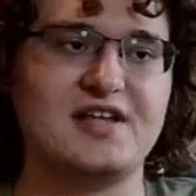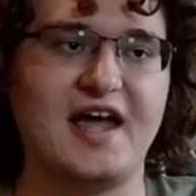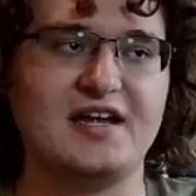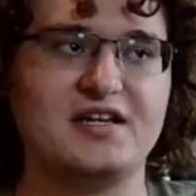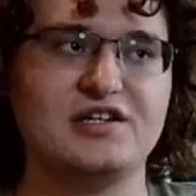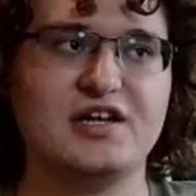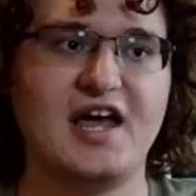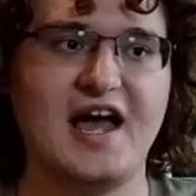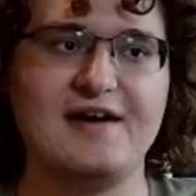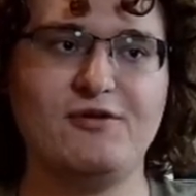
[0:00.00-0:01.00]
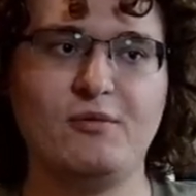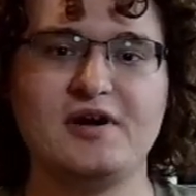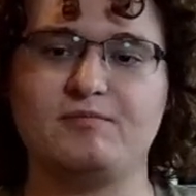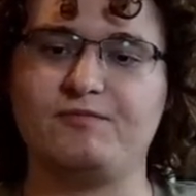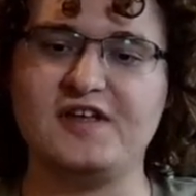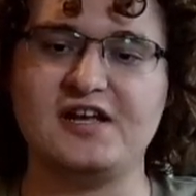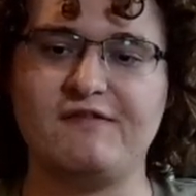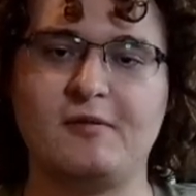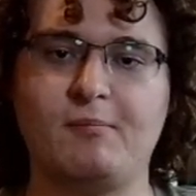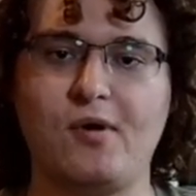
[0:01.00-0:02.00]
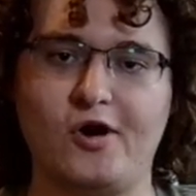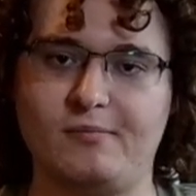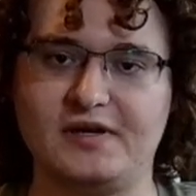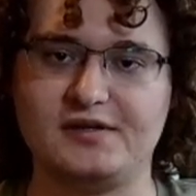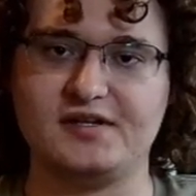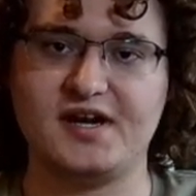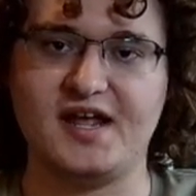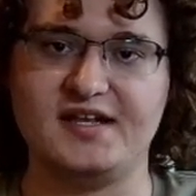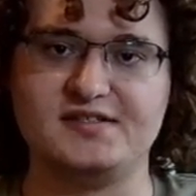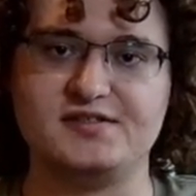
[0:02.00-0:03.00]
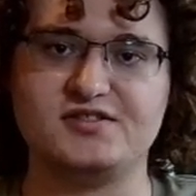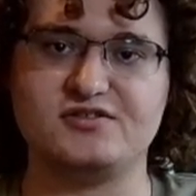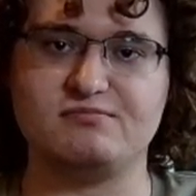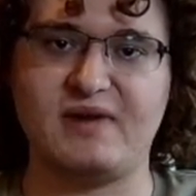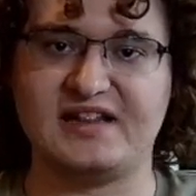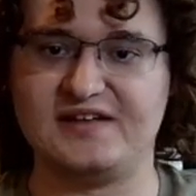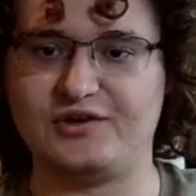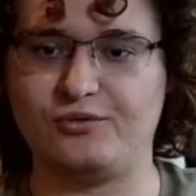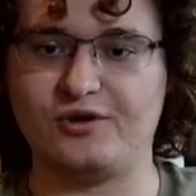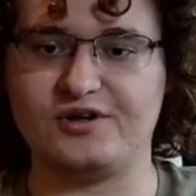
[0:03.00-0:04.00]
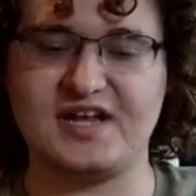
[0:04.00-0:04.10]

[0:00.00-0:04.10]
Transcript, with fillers: I I never want to think of an apartment as my living quarters.